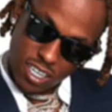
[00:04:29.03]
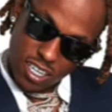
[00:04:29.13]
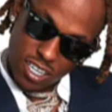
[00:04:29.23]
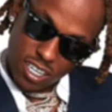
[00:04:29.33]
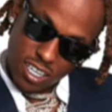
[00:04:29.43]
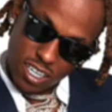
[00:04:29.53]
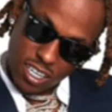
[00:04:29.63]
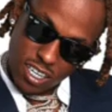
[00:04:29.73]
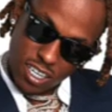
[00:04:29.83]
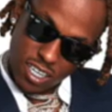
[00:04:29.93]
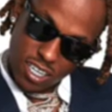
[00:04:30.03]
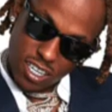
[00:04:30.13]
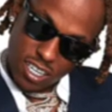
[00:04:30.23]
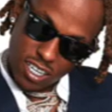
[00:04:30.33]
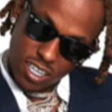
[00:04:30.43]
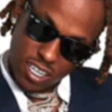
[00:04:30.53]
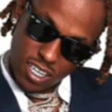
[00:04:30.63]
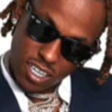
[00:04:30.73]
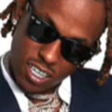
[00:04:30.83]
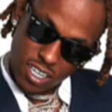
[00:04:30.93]

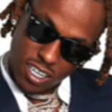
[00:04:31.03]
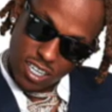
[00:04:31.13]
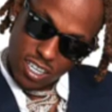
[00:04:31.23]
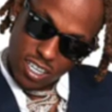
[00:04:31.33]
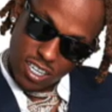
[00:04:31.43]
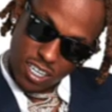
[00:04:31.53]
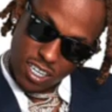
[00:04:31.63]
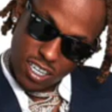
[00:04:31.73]
[no speech]